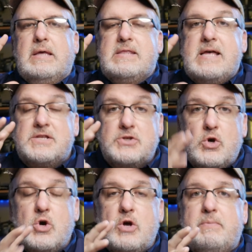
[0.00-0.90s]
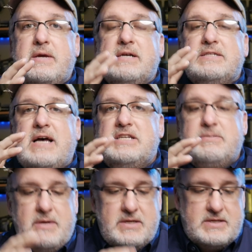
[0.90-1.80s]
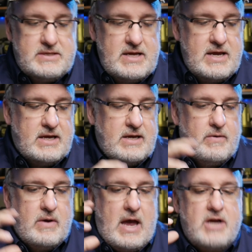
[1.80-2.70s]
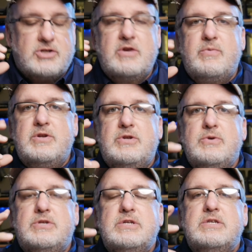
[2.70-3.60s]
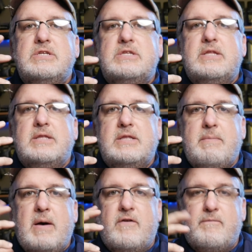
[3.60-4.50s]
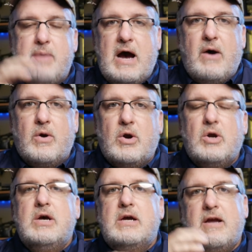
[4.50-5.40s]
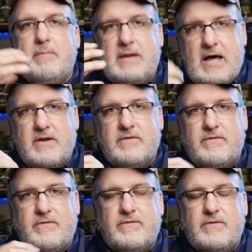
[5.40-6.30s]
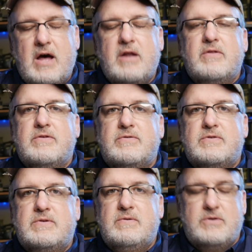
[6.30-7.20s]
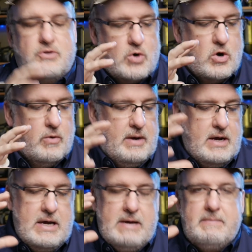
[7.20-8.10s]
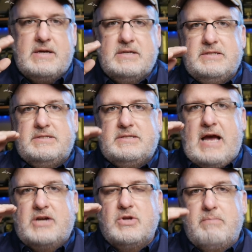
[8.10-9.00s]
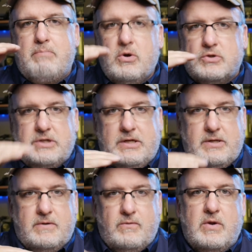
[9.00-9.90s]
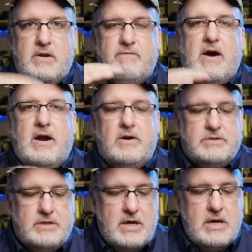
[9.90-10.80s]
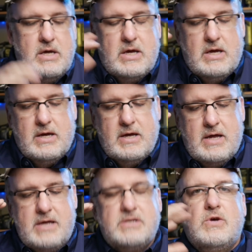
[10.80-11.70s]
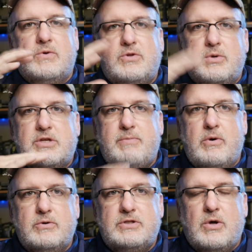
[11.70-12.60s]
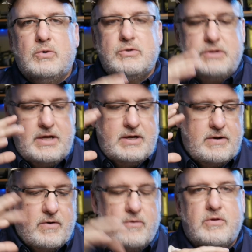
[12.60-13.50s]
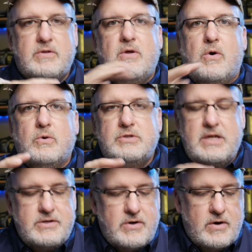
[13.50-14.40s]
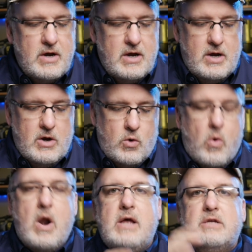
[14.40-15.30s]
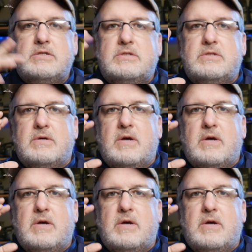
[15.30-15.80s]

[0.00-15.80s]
That's good because high-speed sync actually reduces the amount of power coming out of the strobe, because it's actually pulsing when it fires, and so to expose the whole scene or the whole sensor. Whereas